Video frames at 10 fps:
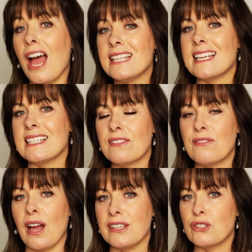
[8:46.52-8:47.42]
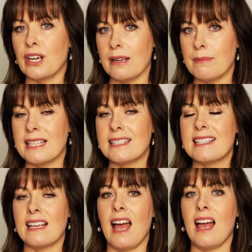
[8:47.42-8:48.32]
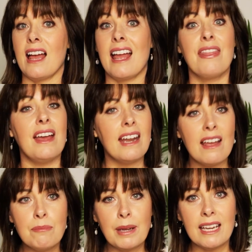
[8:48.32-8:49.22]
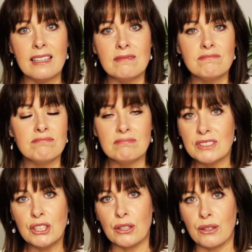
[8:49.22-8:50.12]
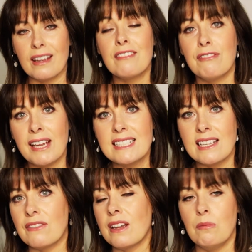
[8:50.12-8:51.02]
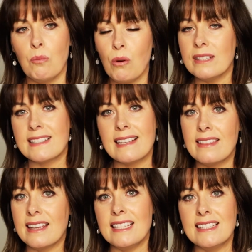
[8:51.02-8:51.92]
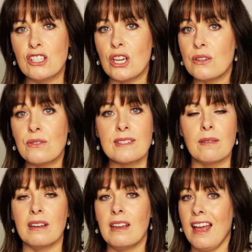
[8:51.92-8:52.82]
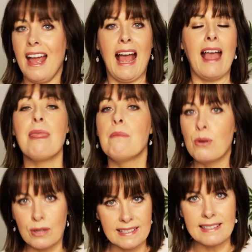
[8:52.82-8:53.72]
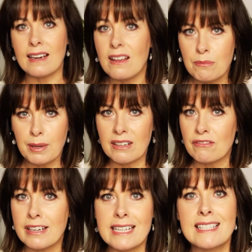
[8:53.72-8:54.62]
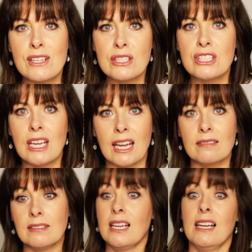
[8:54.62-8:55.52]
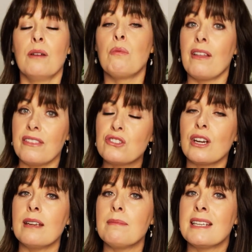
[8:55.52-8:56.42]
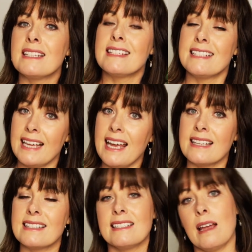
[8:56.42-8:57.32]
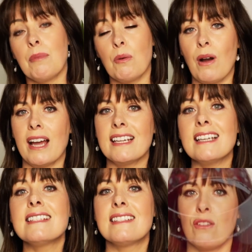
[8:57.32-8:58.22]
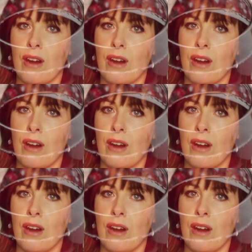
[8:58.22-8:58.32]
identified treatments that have been, you know, effective, and what's in these journals and the books that I've been researching? Well, the treatment says number 1 is